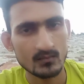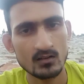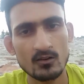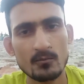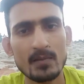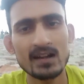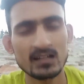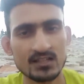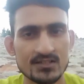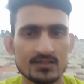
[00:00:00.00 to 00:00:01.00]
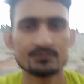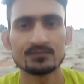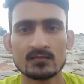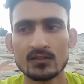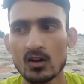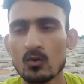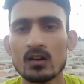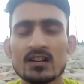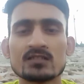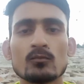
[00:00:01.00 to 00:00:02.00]
combat list. Now
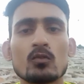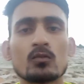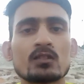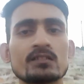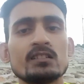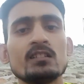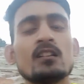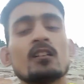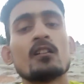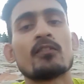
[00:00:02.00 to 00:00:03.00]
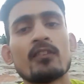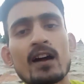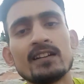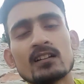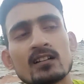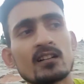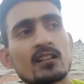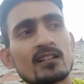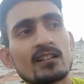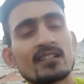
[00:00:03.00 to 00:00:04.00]
let's move towards the fight
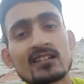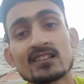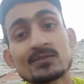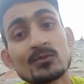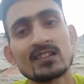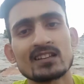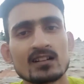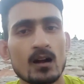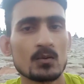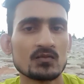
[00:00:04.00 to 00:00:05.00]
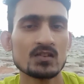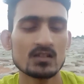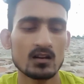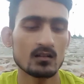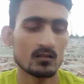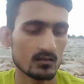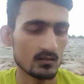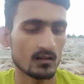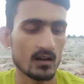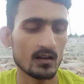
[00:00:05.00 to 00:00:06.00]
transport aircraft, which are
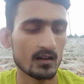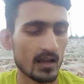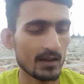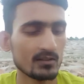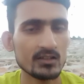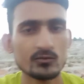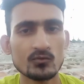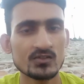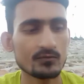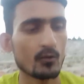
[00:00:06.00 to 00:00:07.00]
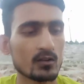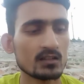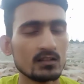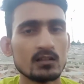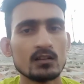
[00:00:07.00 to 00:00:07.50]
heavily used for the